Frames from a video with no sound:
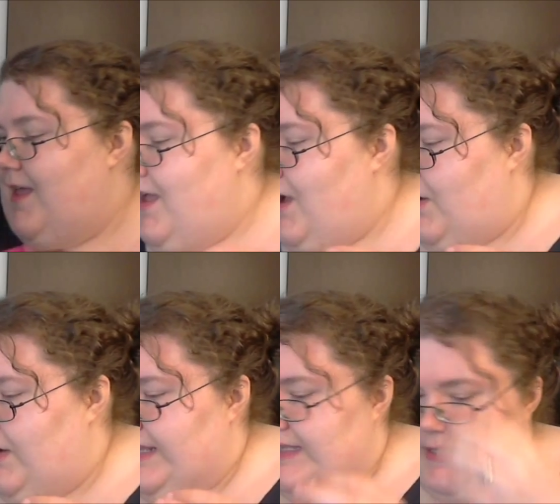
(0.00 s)
All
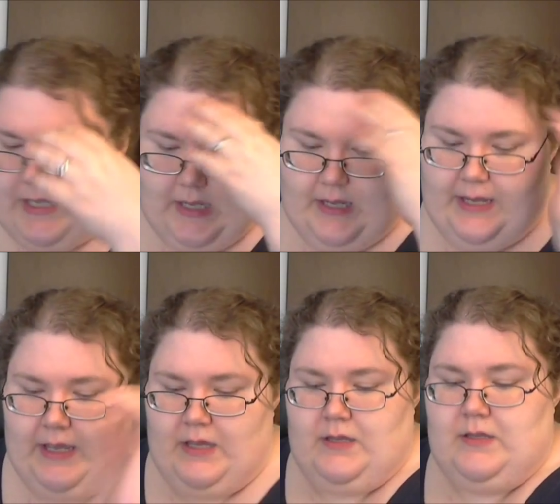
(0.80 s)
right,
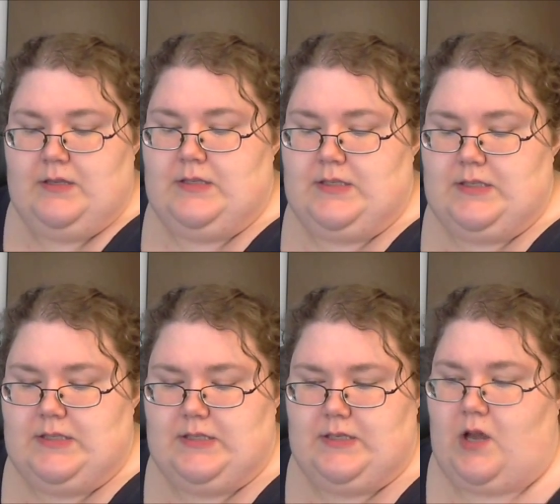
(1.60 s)
and
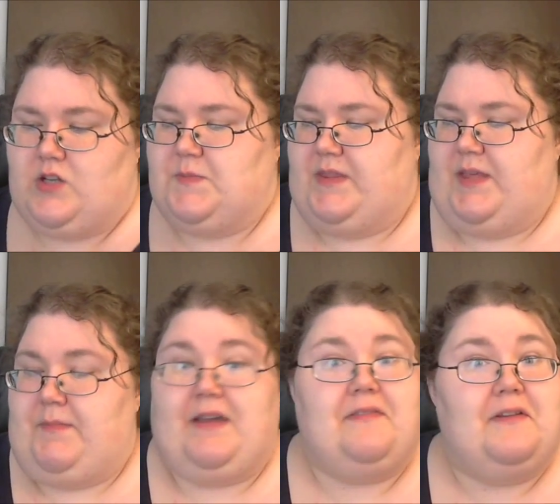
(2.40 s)
I'll just put that
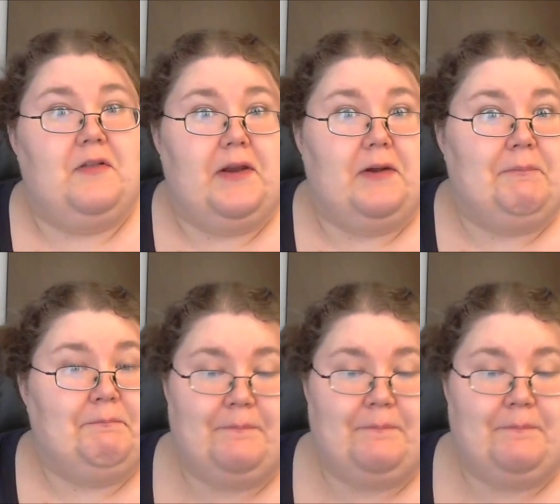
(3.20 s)
back in there later.